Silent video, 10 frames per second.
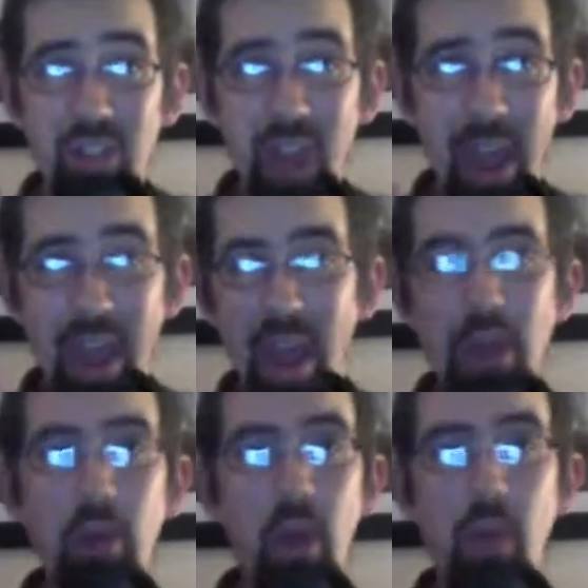I
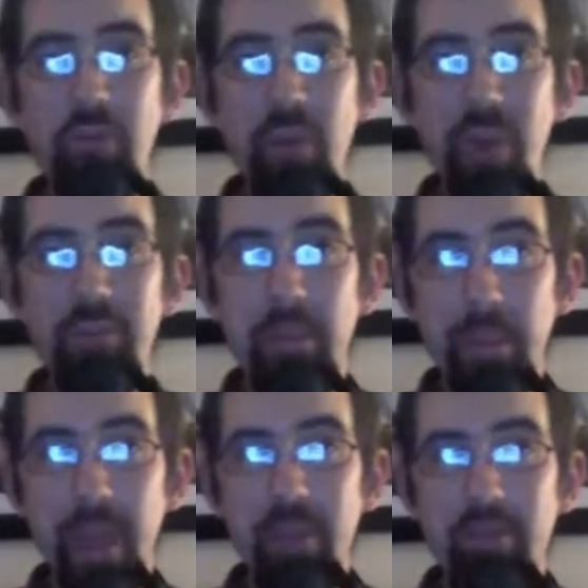don't know if you have to
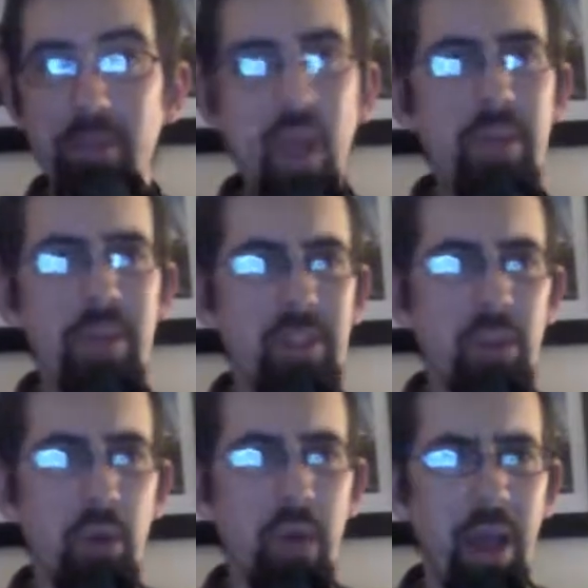pay. Yeah, because they're
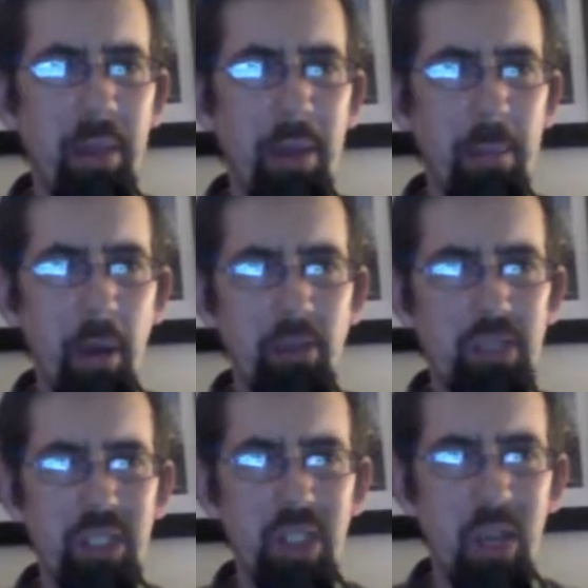going on about
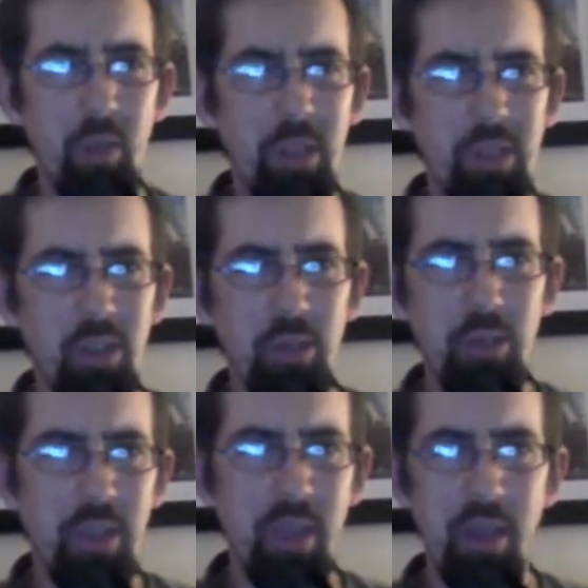postage anyways, too.
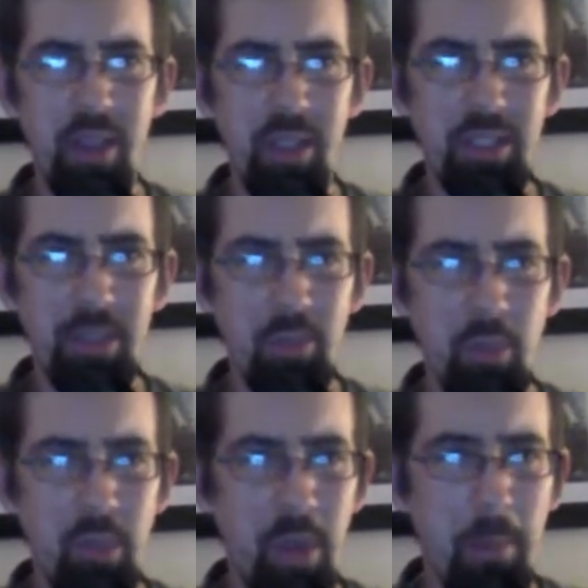You can accept it
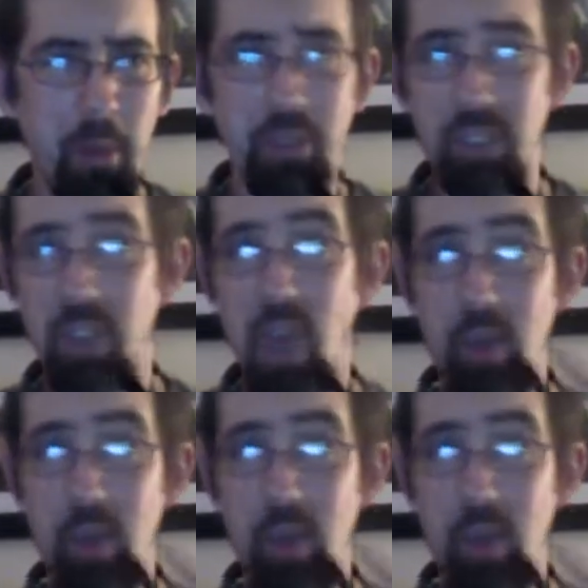without postage.